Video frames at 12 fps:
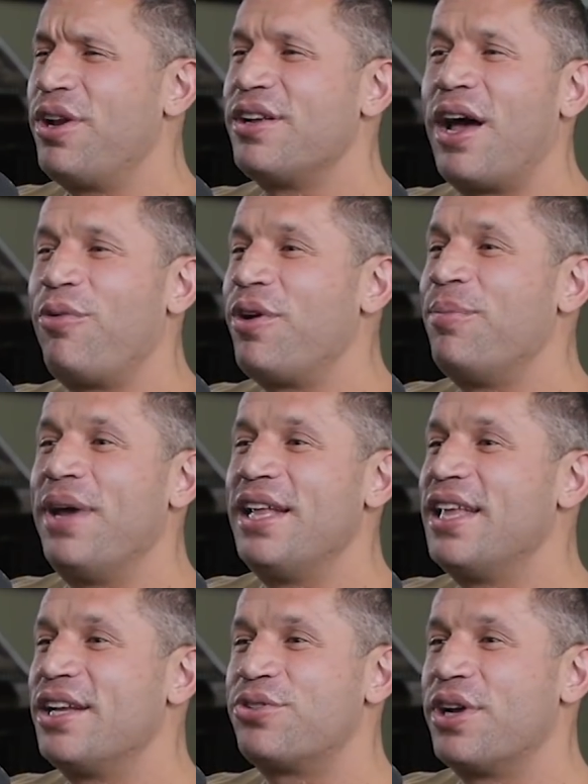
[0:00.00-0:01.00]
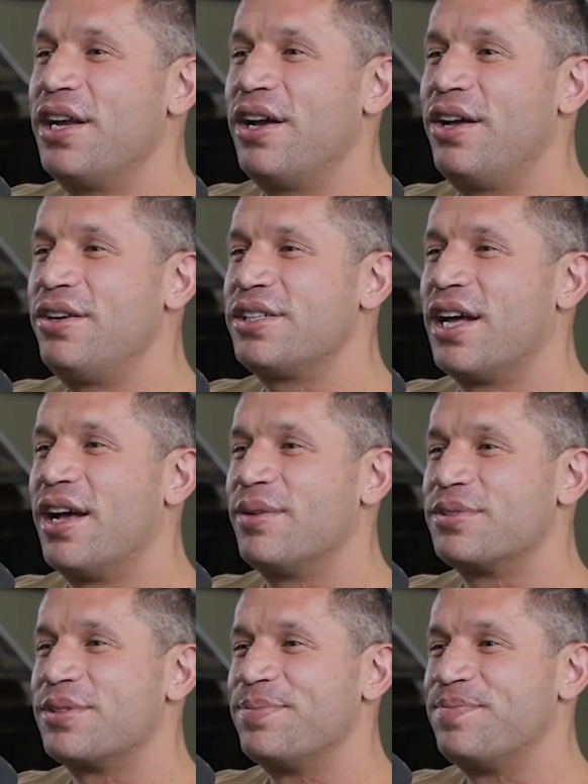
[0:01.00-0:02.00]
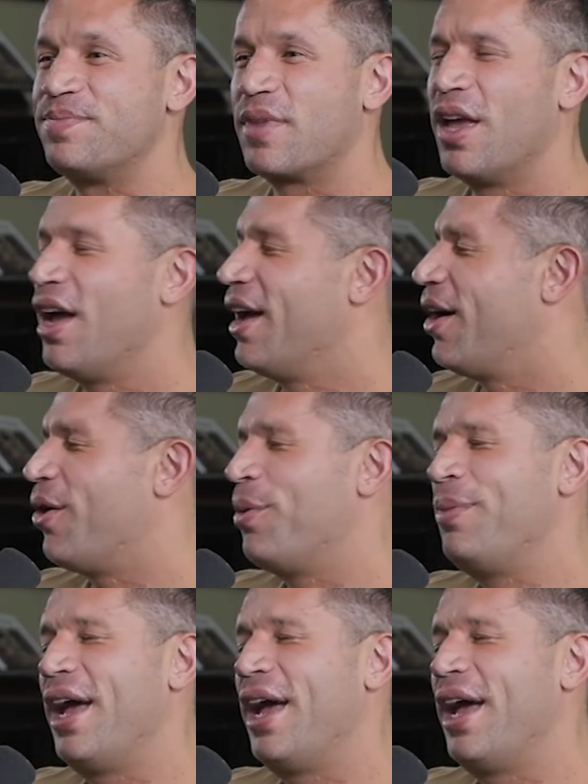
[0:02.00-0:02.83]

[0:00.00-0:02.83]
I would have made that trade 100 times.